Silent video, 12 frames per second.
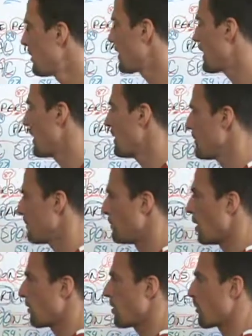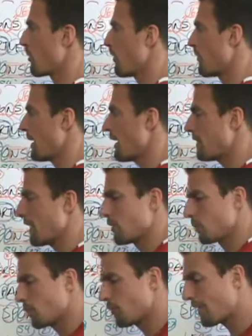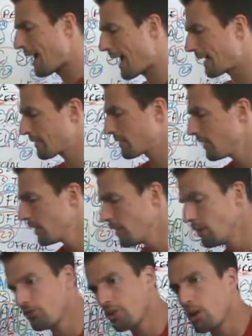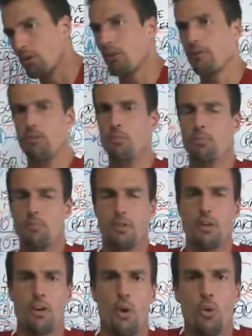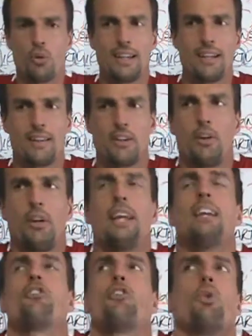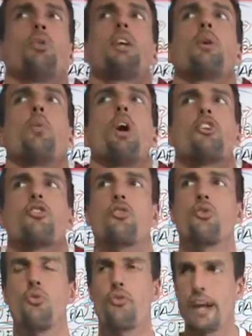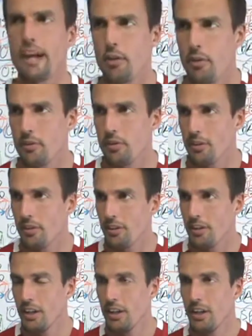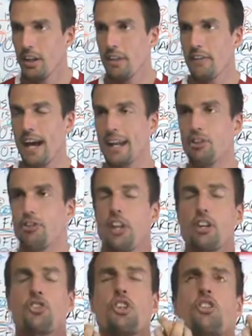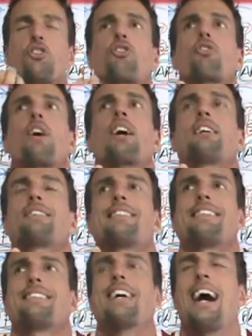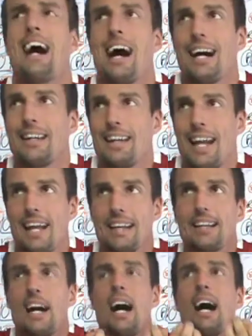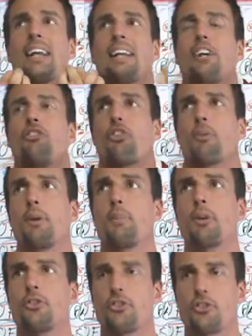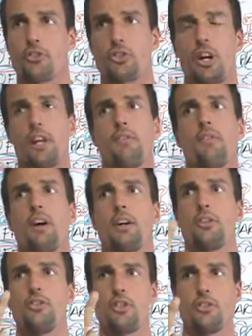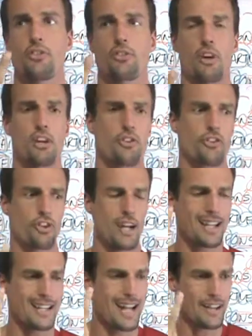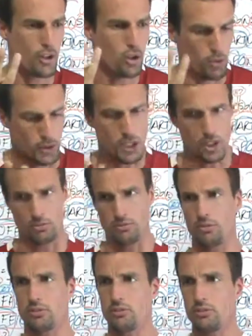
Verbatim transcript: Okay, both the word faith and the word facts. So I've just there only there is only one true faith. That is that Jesus Christ is God, and God is three persons: God the Father, Jesus Christ the Son, and the Holy Ghost.